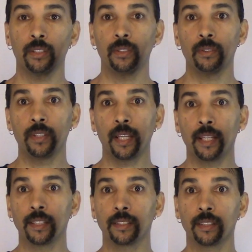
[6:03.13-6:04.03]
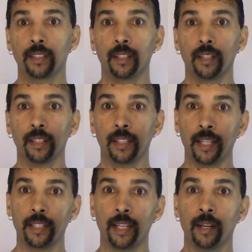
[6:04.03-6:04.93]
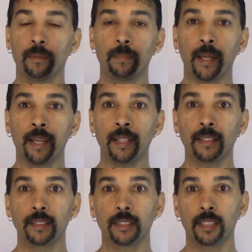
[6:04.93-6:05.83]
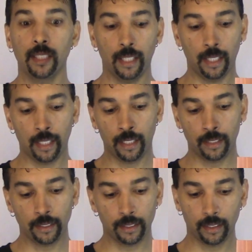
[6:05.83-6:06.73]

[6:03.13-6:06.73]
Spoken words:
you get it down pat. And